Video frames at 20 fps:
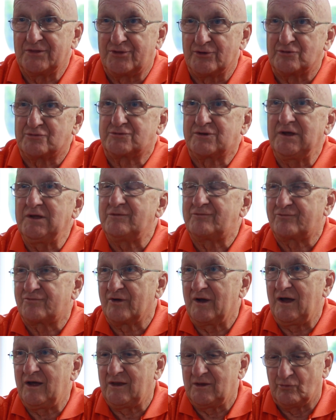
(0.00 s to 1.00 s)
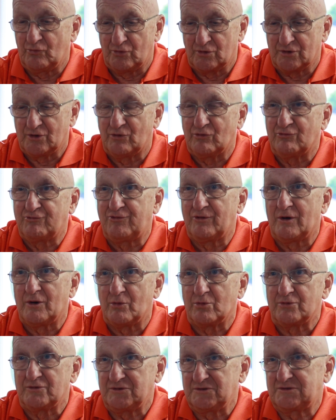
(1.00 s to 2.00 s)
13th, and it will go
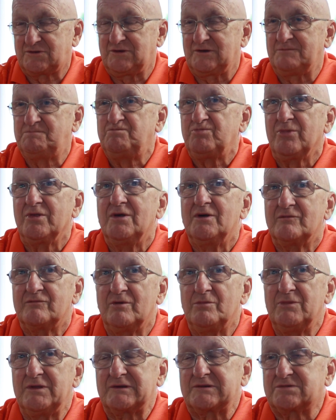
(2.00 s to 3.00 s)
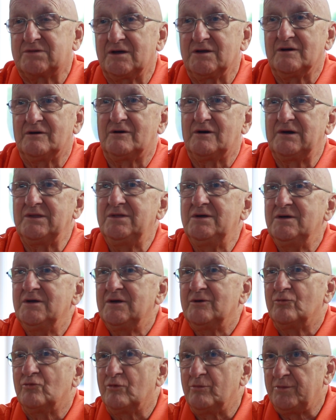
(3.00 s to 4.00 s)
forward, he said, from this day on,
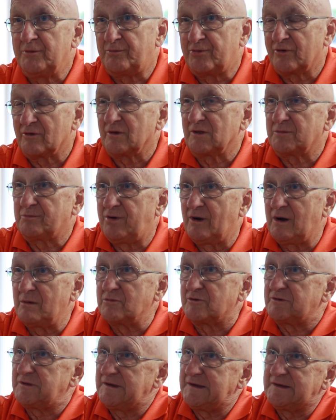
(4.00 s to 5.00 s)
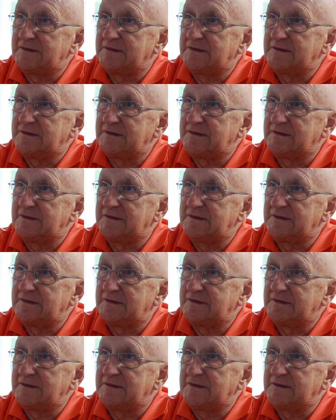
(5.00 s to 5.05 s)
will be Perley Palmer Day.